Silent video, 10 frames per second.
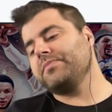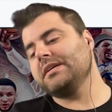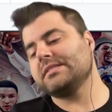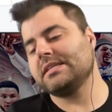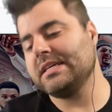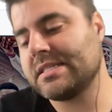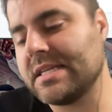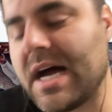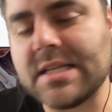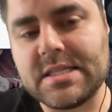is he's
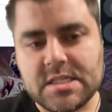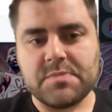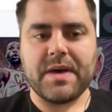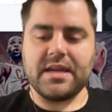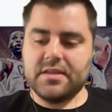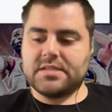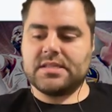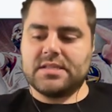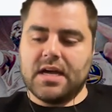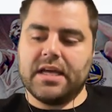not suspended. This
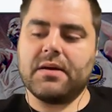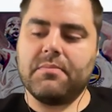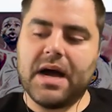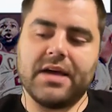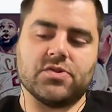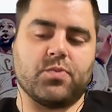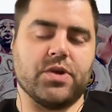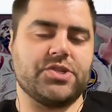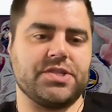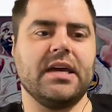is not like a Miles
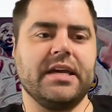Bridges.